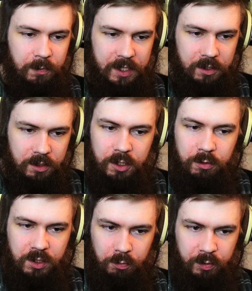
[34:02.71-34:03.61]
we can
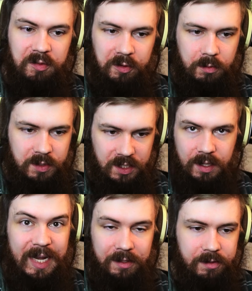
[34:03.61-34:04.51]
use reverbs
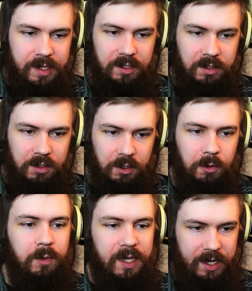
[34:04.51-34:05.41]
like this
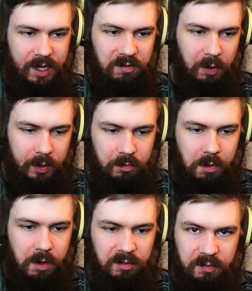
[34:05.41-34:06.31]
to get a very
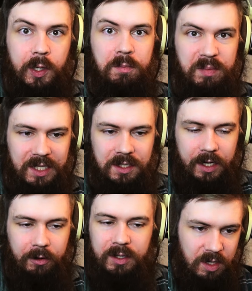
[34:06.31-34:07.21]
long, very big
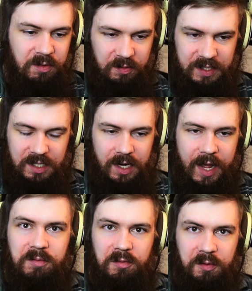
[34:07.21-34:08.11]
sound, even if it doesn't
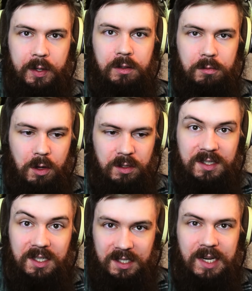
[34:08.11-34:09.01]
have a very long
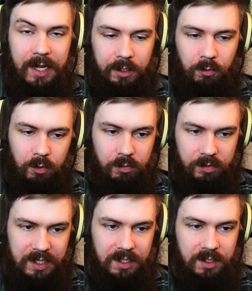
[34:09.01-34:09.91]
sustain or
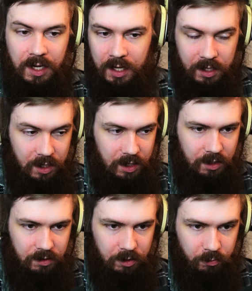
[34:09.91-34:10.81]
release in the